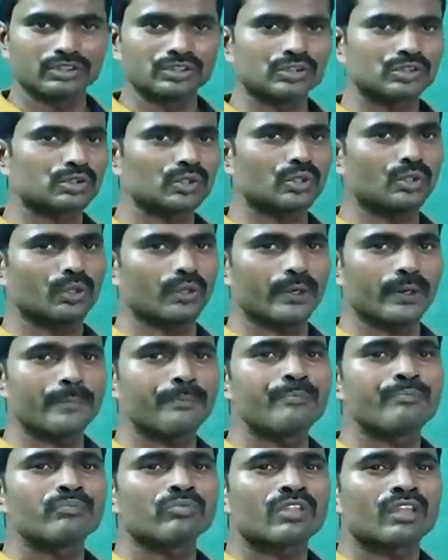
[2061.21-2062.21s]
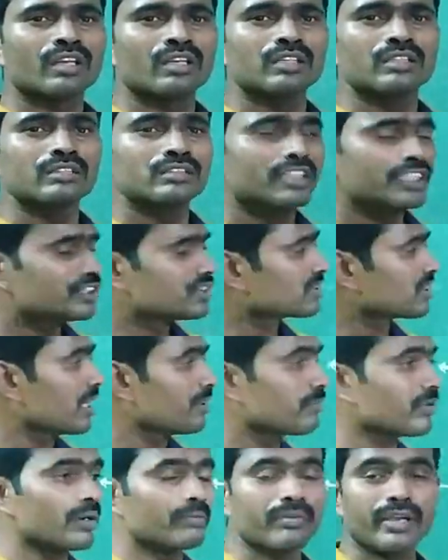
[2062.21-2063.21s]
So this
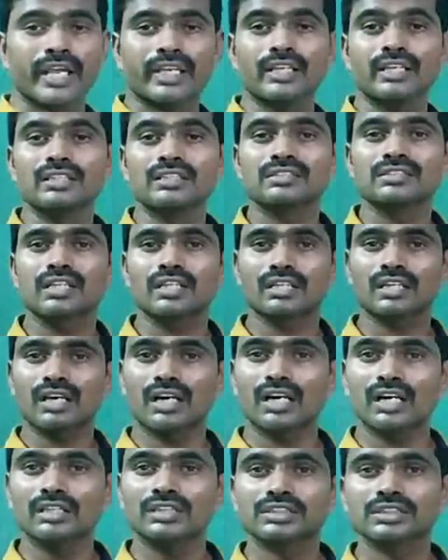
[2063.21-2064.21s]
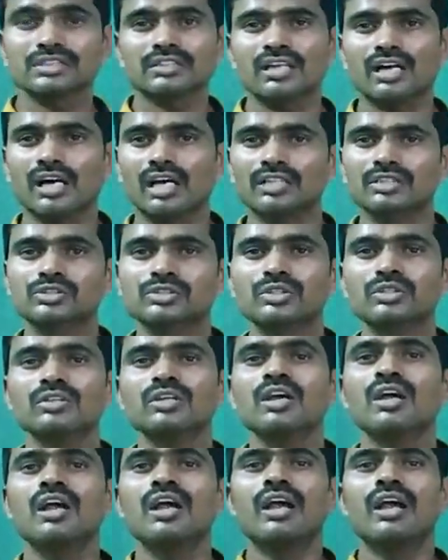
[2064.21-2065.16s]
type of angles are called also